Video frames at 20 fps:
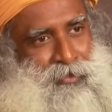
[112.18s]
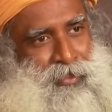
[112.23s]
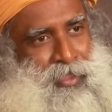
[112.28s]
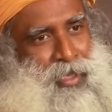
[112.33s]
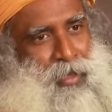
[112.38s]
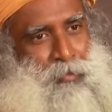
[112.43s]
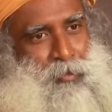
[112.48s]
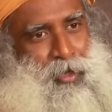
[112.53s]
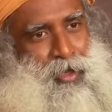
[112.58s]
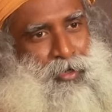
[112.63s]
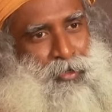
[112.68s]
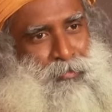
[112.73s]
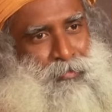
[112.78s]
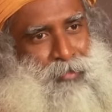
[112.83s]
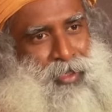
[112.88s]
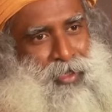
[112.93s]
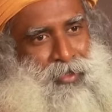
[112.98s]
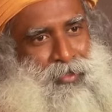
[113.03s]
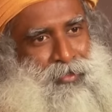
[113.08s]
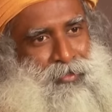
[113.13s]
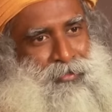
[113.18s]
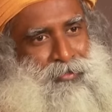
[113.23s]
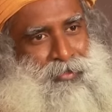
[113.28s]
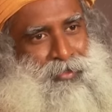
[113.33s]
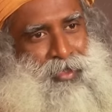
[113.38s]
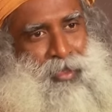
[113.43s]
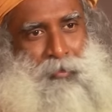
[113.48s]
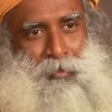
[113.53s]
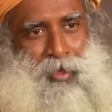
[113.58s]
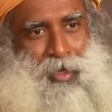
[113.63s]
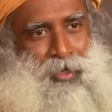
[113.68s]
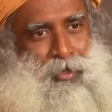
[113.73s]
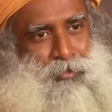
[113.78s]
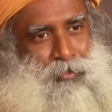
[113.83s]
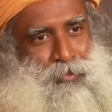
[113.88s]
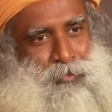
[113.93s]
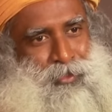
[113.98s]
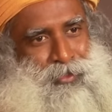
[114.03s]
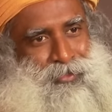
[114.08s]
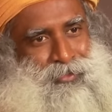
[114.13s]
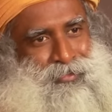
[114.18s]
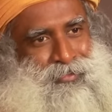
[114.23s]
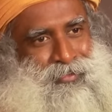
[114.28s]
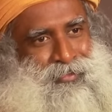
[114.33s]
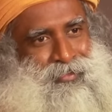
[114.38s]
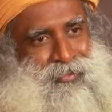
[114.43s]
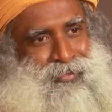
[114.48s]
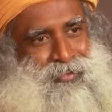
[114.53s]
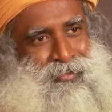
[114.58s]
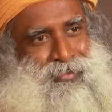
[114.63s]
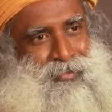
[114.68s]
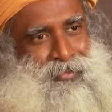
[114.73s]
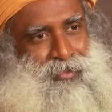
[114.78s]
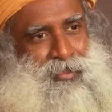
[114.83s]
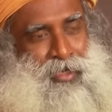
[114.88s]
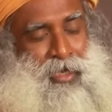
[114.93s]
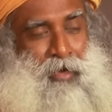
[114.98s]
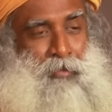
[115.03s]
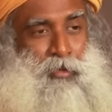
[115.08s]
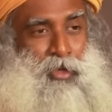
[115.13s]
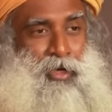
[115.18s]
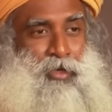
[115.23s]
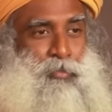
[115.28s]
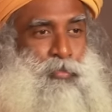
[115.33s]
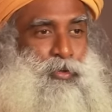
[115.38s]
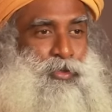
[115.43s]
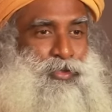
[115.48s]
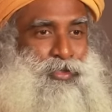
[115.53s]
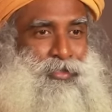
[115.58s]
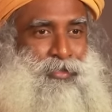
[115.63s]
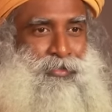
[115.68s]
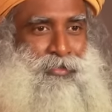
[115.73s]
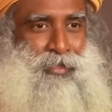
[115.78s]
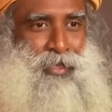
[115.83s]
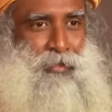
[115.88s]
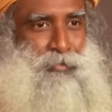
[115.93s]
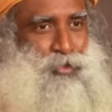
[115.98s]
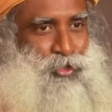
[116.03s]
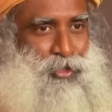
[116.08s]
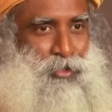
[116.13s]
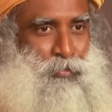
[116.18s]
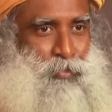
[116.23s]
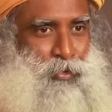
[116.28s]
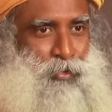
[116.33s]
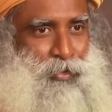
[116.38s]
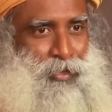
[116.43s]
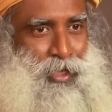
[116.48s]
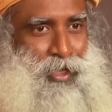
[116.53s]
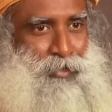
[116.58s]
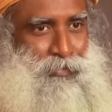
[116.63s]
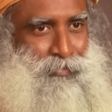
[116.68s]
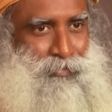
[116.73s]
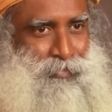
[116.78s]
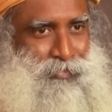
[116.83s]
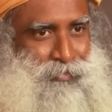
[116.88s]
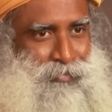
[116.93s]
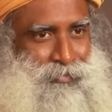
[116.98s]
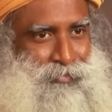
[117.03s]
I'm not a man, I'm not a woman, I'm not a person, I'm just pure life.